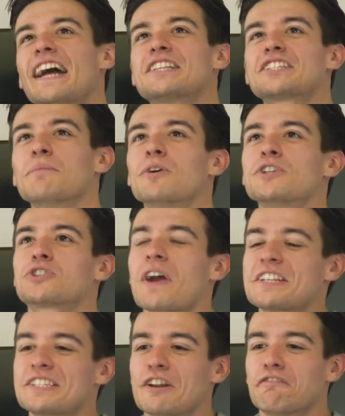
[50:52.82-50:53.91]
had someone
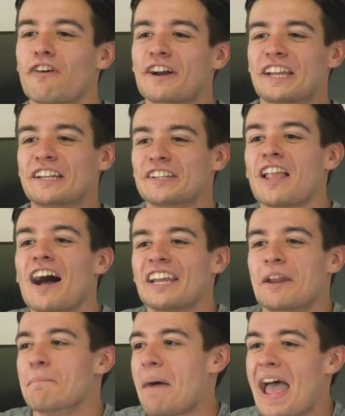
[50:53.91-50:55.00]
dressed in a fucking lion yeah.